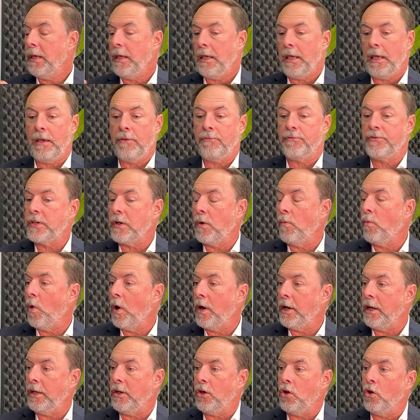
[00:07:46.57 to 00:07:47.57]
if
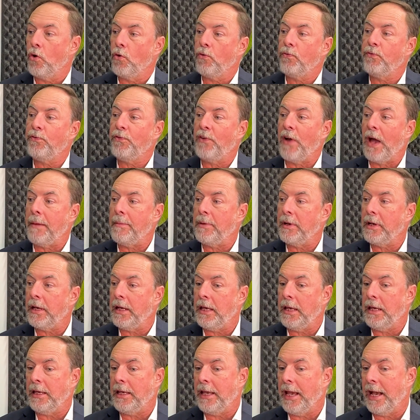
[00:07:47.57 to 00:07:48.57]
someone in your
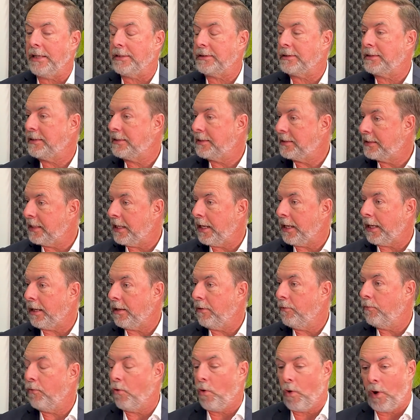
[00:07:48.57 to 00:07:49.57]
family gets sick
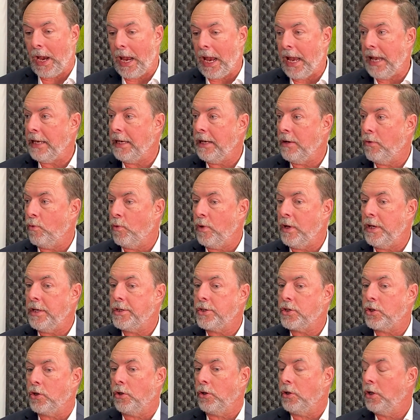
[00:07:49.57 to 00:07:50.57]
for any
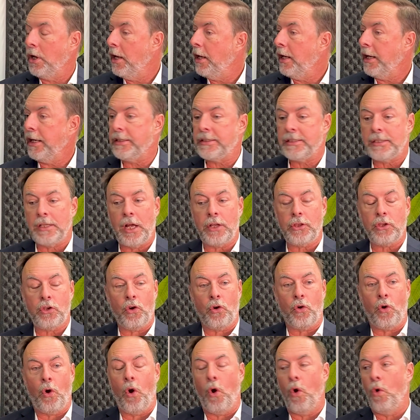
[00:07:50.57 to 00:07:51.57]
reason, it's not
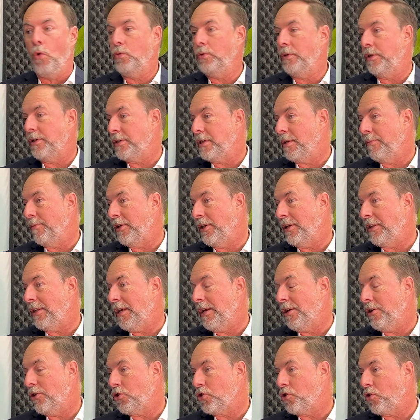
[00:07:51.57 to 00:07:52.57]
your own
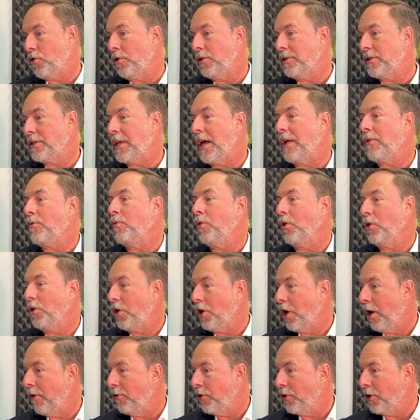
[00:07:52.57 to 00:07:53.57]
disability insurance that will
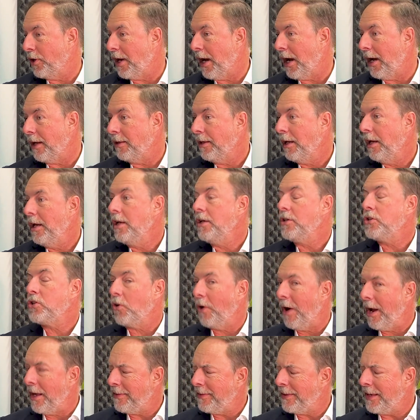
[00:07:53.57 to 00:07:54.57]
cover that. Right.
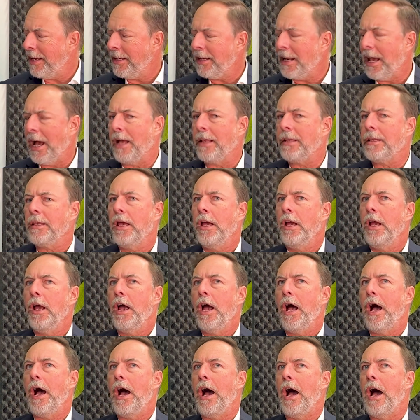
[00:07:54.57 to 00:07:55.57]
So I think that
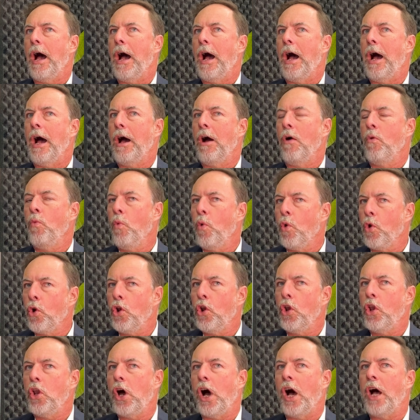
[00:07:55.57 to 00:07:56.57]

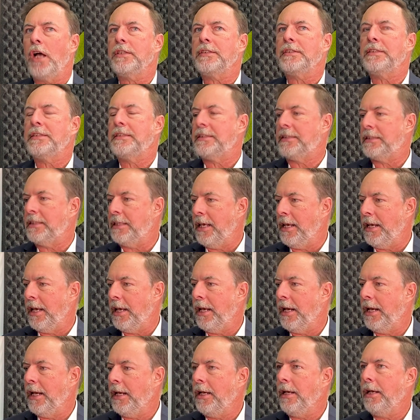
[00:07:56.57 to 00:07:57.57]
we're not
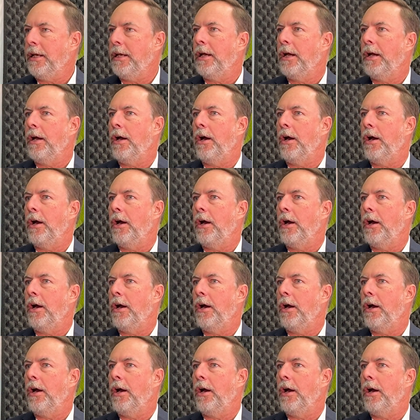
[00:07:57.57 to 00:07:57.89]
seeing